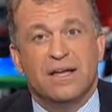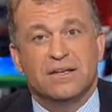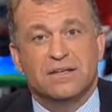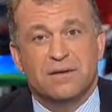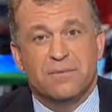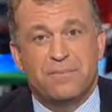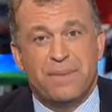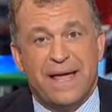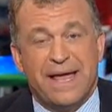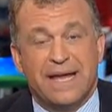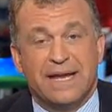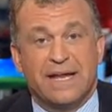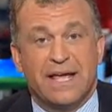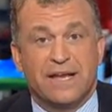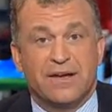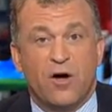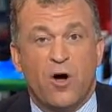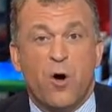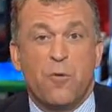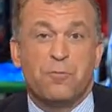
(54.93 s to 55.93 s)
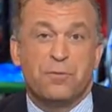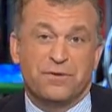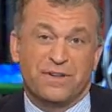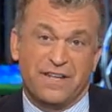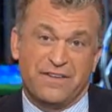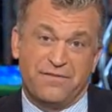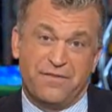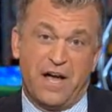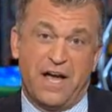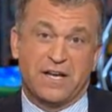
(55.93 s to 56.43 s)
debate, and
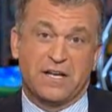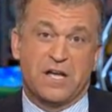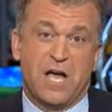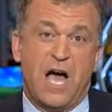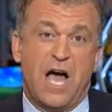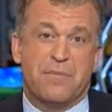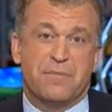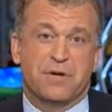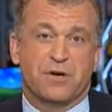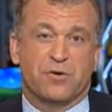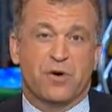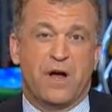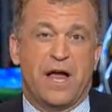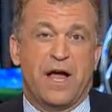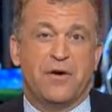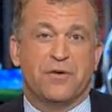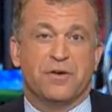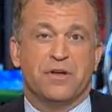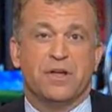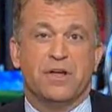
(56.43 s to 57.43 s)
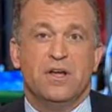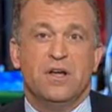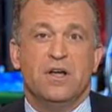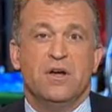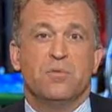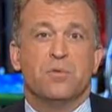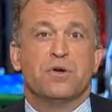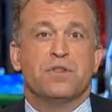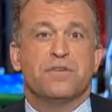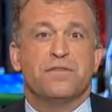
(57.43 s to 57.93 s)
hopefully find common ground
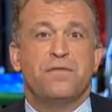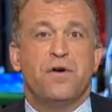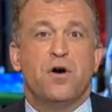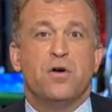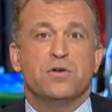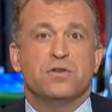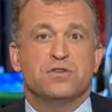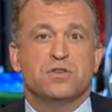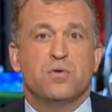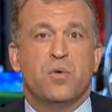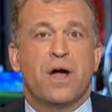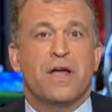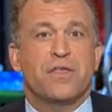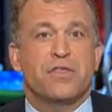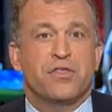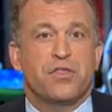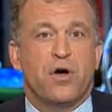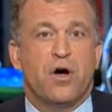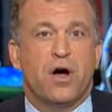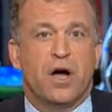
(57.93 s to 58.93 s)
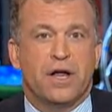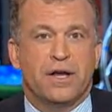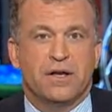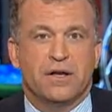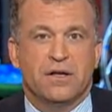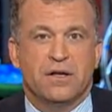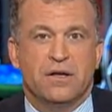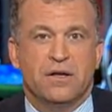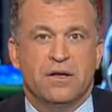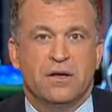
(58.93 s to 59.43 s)
with folks who I thought
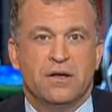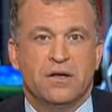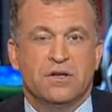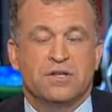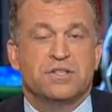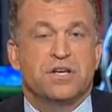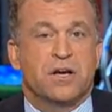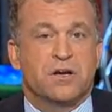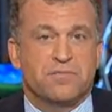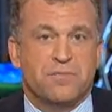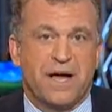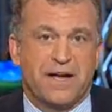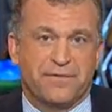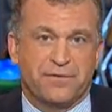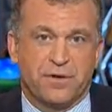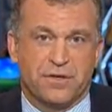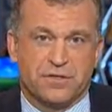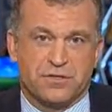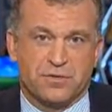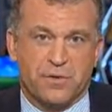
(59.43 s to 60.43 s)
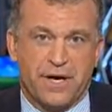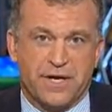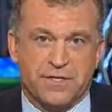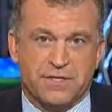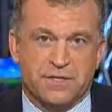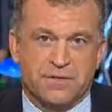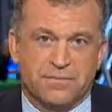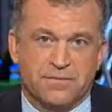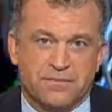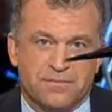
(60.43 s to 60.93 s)
shared my
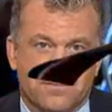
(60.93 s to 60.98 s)
frustration.